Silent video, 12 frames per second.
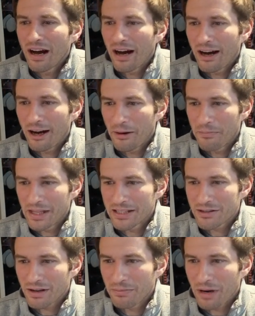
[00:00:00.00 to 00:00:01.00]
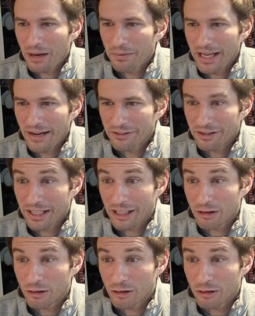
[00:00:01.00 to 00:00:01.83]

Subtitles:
And And so I'd probably have to like